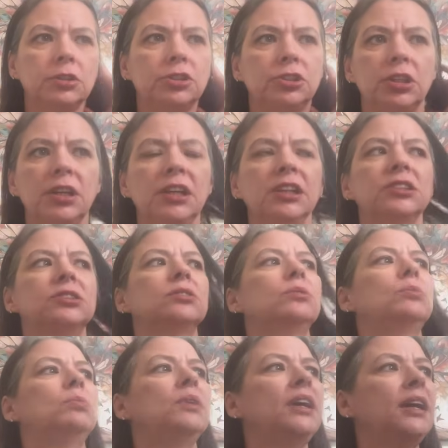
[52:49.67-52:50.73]
Jeez
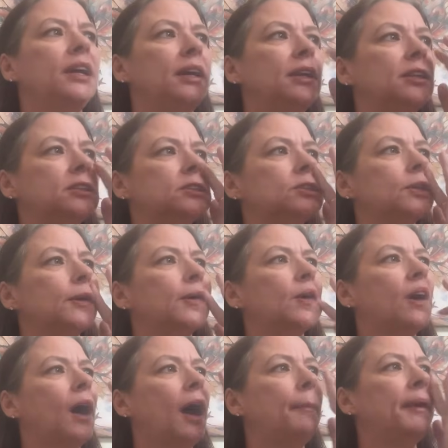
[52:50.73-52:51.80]
Louise.
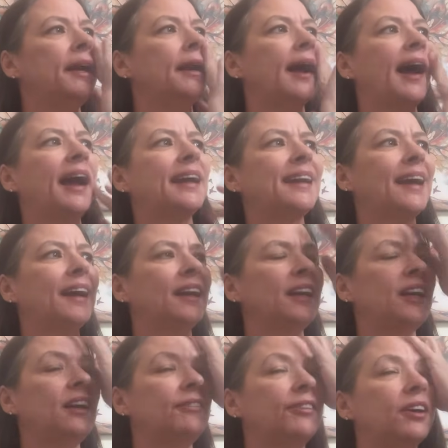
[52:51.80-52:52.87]
I mean, I can't
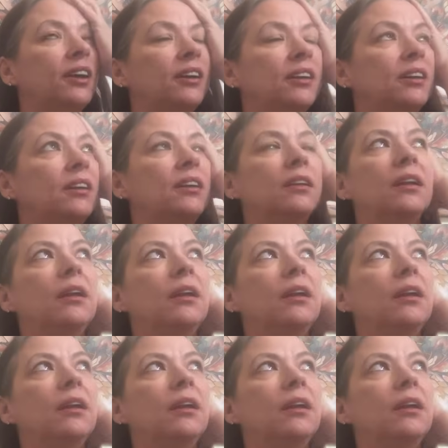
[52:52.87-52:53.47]
even...